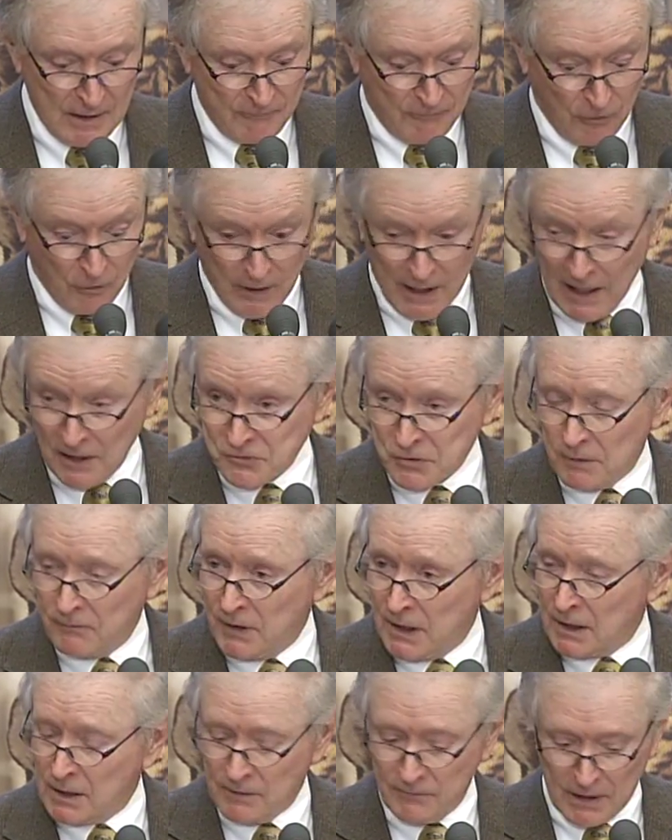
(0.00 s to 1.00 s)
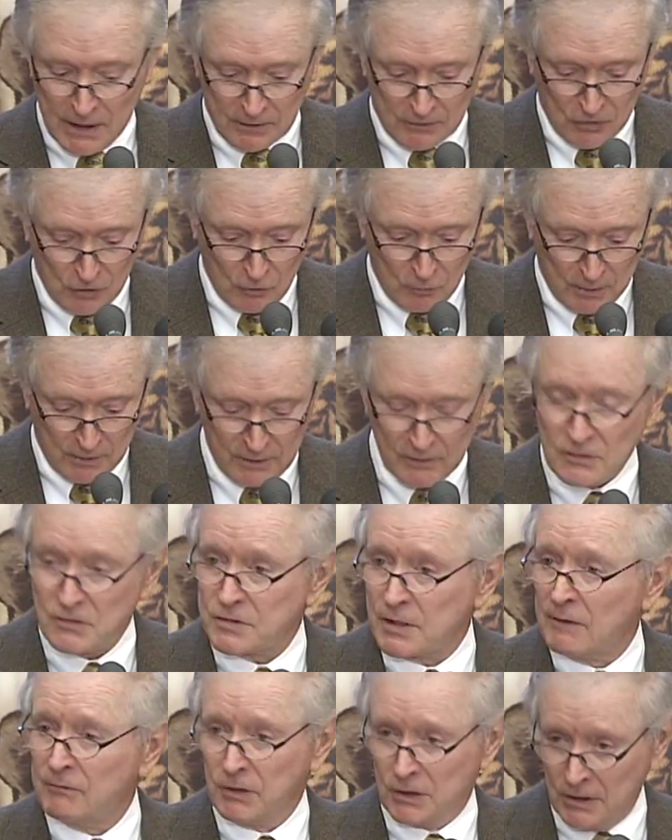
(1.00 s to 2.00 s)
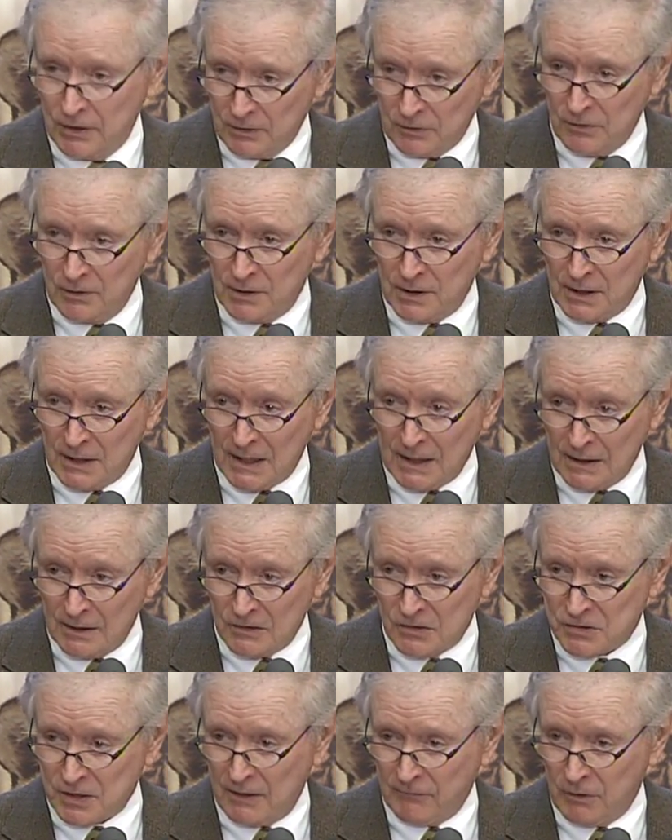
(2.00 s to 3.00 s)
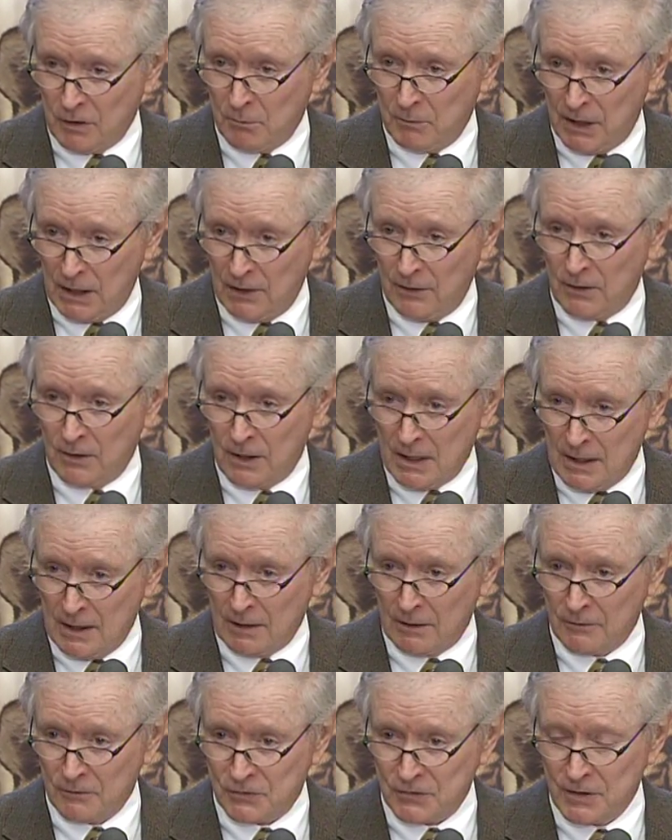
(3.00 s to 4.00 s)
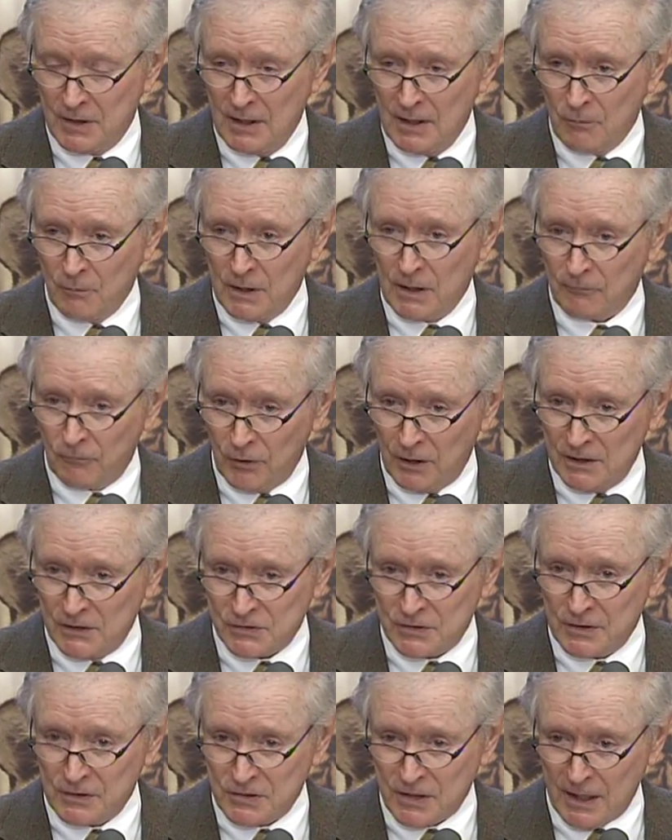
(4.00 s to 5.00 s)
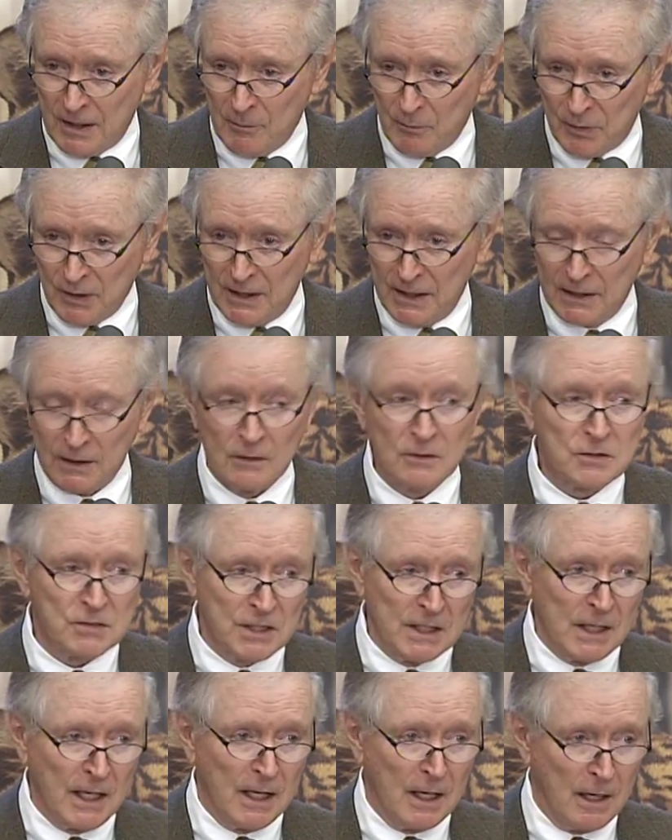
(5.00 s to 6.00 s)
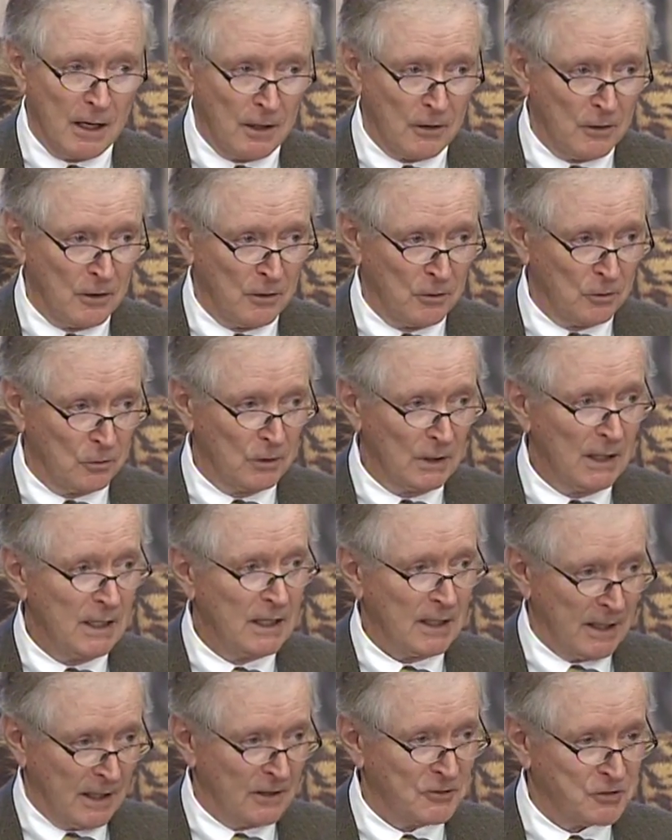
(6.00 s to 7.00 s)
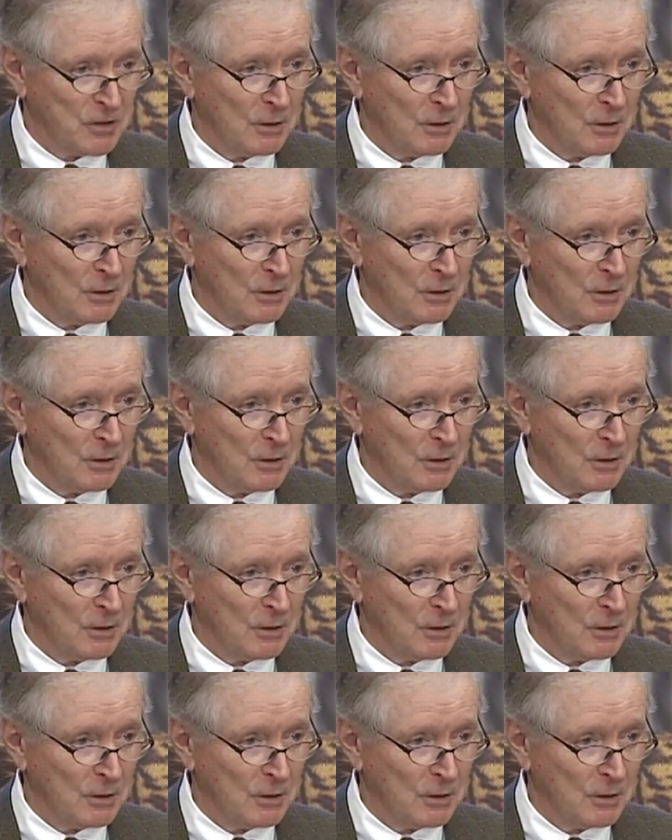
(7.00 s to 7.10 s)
For as of the end of October, $787 million we have raised in this campaign, exceeding our goal and